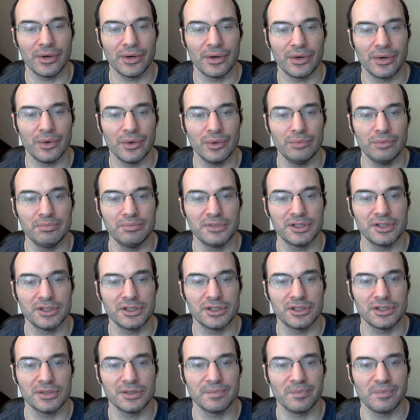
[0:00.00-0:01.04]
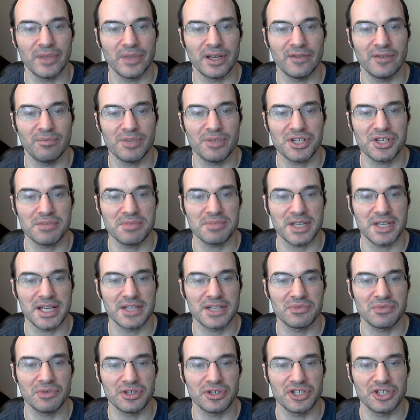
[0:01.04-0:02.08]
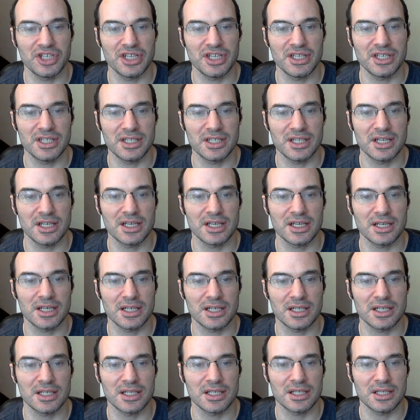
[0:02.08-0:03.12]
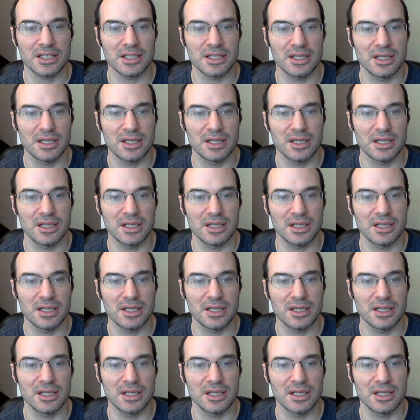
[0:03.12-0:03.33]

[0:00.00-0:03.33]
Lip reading: Oops. And if bishop takes rook g6,